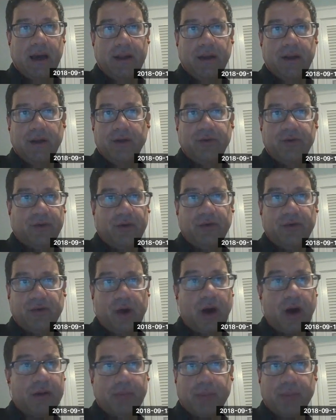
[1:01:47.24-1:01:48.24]
is
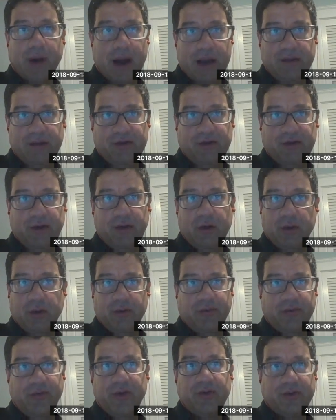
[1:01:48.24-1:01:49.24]
not pricing
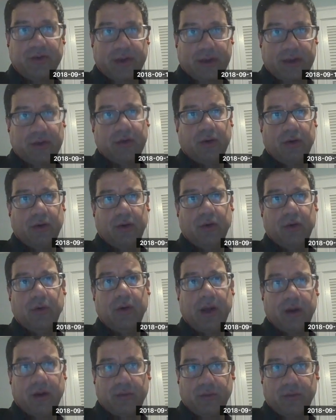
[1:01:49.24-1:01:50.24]
or things like Tokyo,
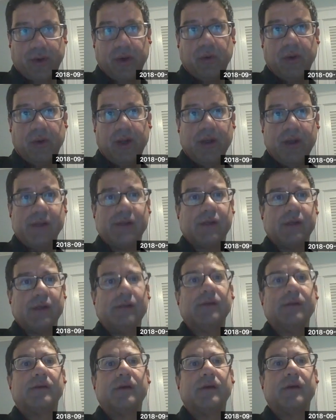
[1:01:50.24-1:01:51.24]
like
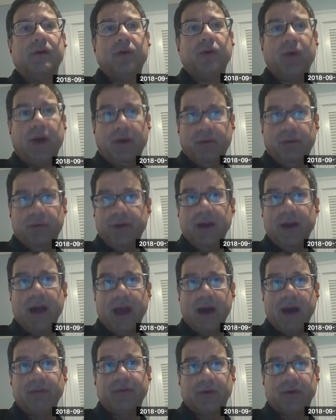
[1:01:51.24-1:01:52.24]
regulations, and you really
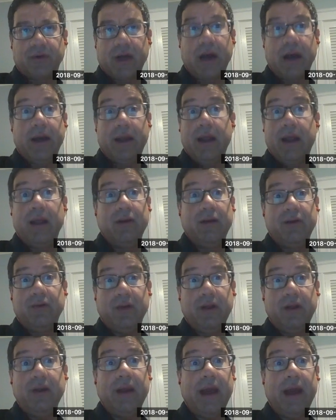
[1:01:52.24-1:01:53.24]
have to. And
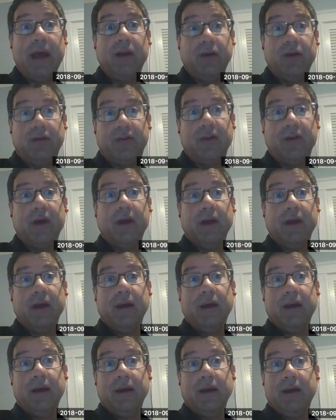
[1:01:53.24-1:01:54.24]
in the end,
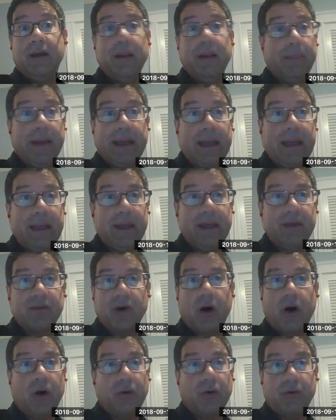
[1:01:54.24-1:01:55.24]
in the beginning, it's
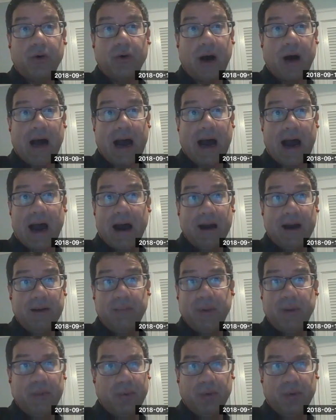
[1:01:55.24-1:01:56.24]
all
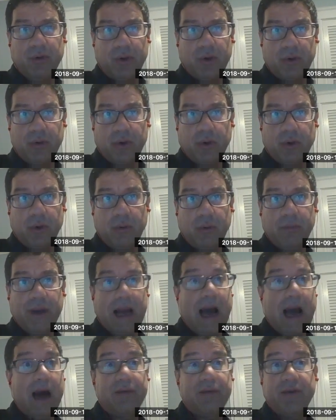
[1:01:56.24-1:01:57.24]
hard. People don't know, but
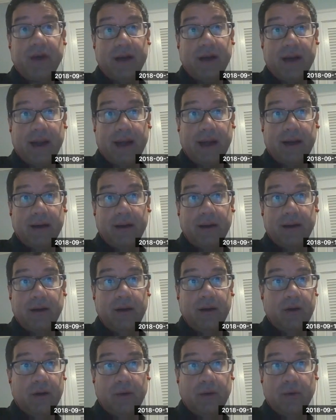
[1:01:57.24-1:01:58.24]
after that,
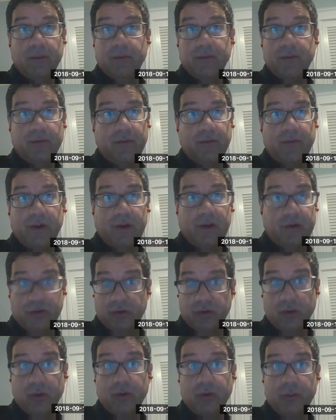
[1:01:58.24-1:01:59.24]
cities
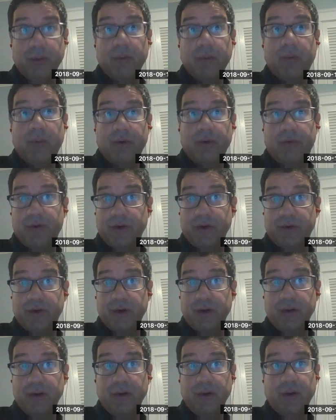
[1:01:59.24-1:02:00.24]
are going to be more
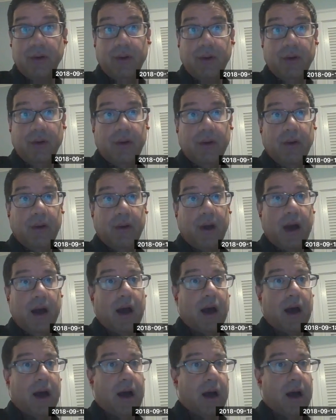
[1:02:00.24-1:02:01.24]
efficient.
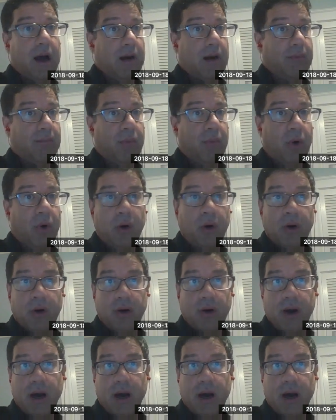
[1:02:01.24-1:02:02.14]
More